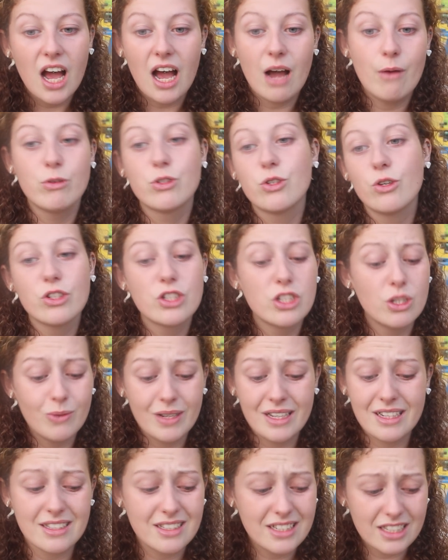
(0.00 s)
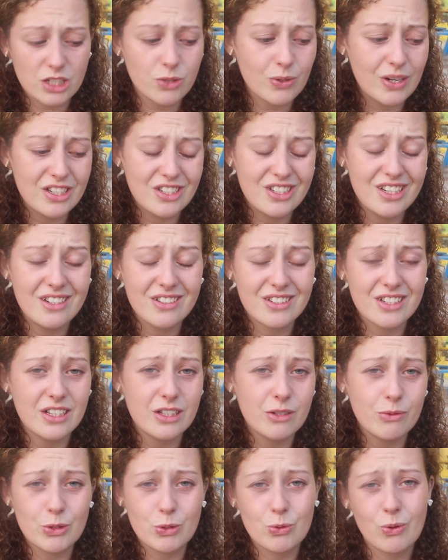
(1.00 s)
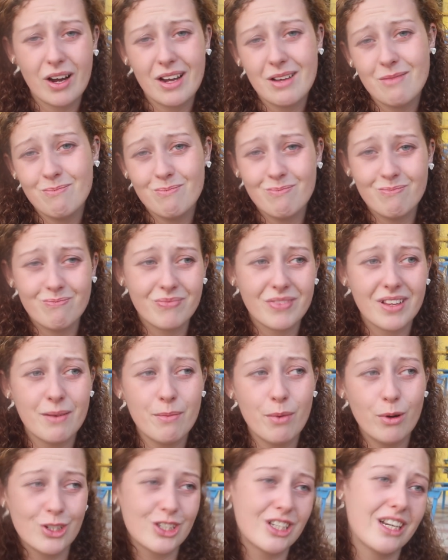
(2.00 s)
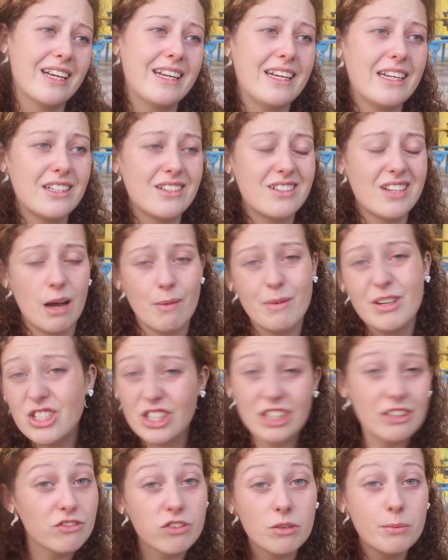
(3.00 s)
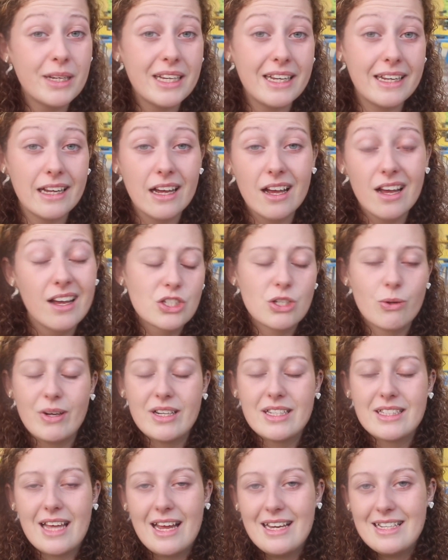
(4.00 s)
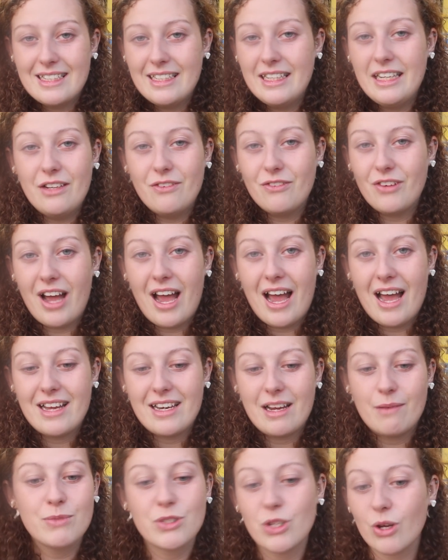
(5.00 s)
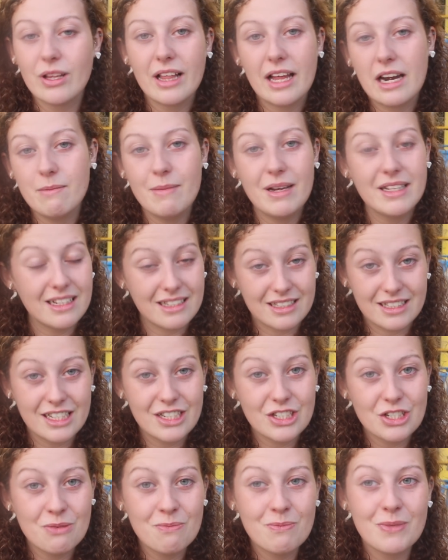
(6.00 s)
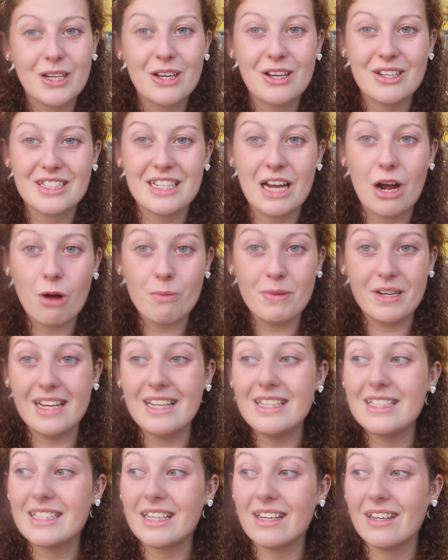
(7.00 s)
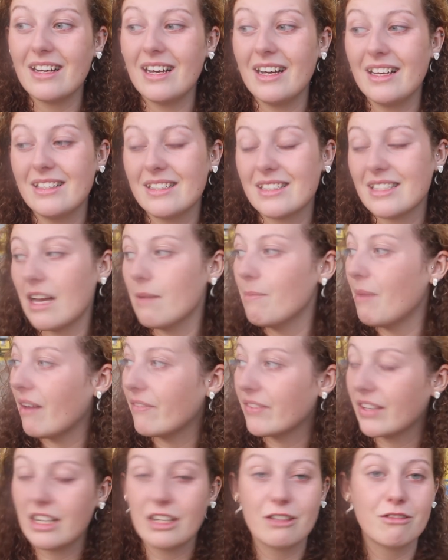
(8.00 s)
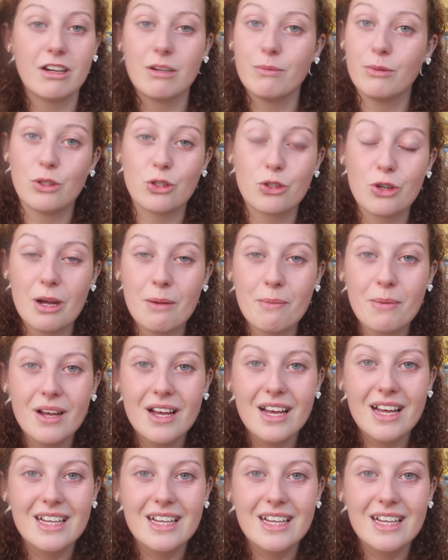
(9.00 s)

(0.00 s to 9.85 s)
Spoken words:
I was also in a situation in New Zealand that was quite emotionally damaging for me, so I decided to leave, and I'm so glad I made that decision because now I'm in India and I'm having an incredible trip.